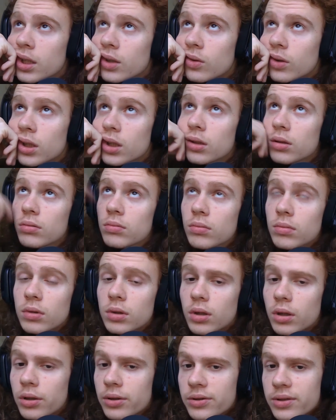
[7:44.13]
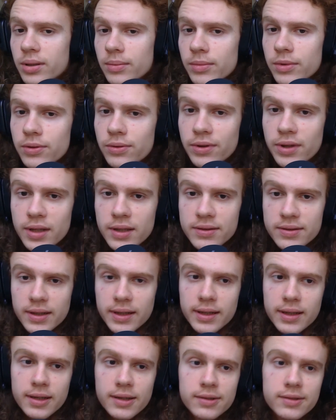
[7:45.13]
Well, learn some new things, I
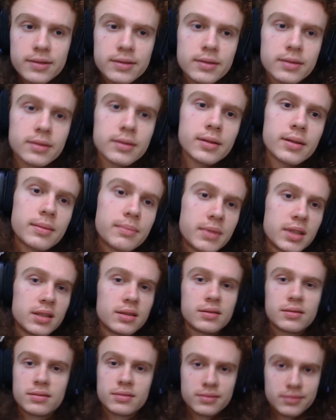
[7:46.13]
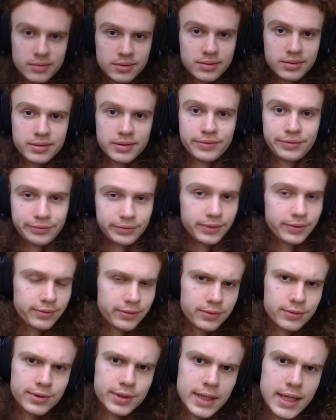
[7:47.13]
guess. I mean, if
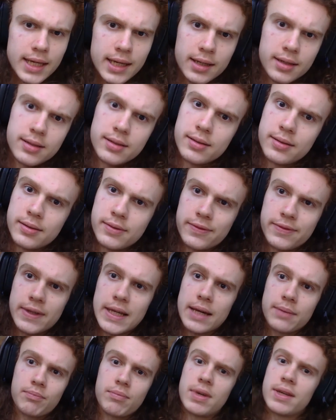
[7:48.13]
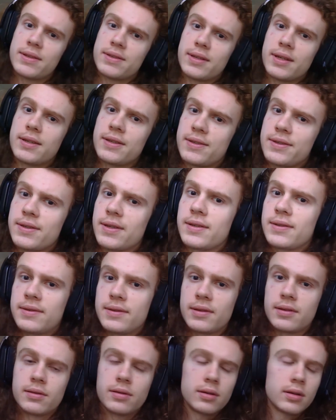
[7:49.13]
you can, if that makes any sense
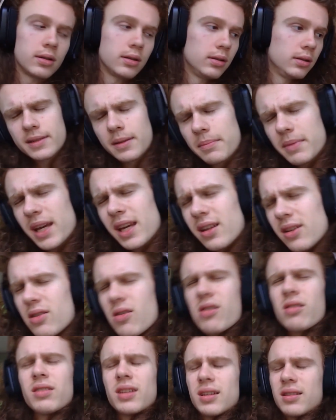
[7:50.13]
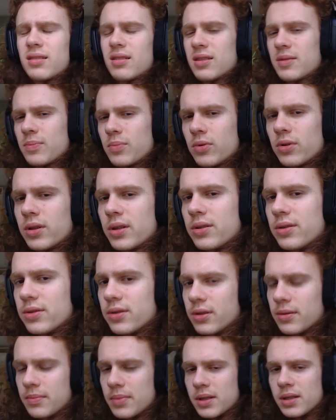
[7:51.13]
at all. The main goal at this point
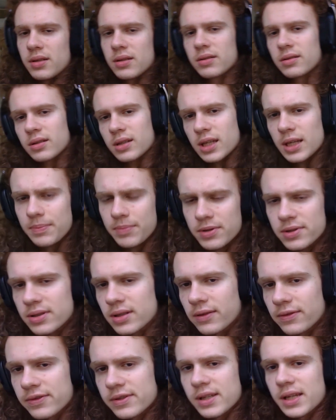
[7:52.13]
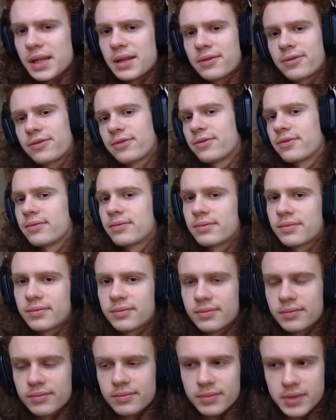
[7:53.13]
should be keep yourself safe,
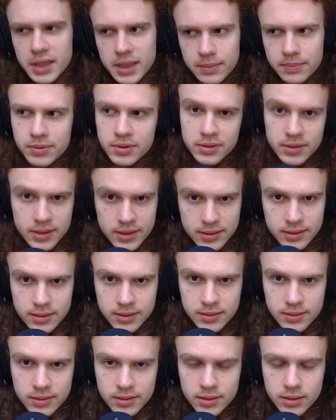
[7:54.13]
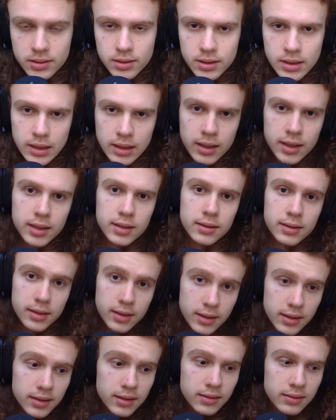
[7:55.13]
keep your distance, and
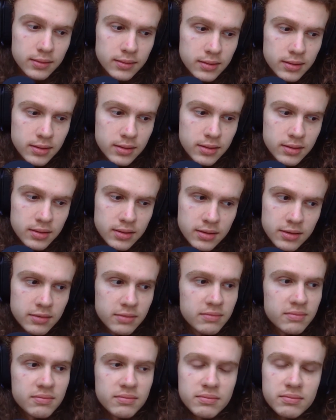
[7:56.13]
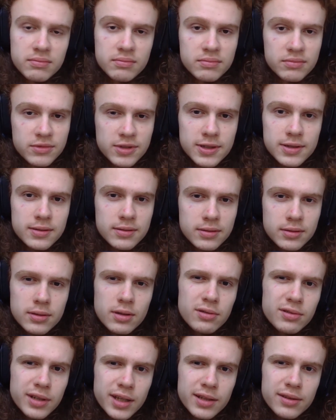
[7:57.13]
hey, just
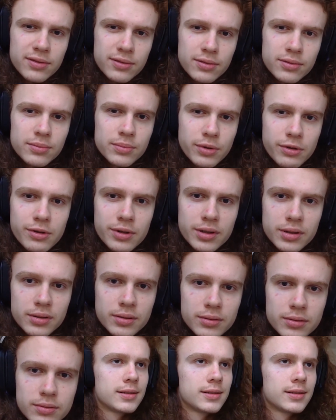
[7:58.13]
don't get too bored.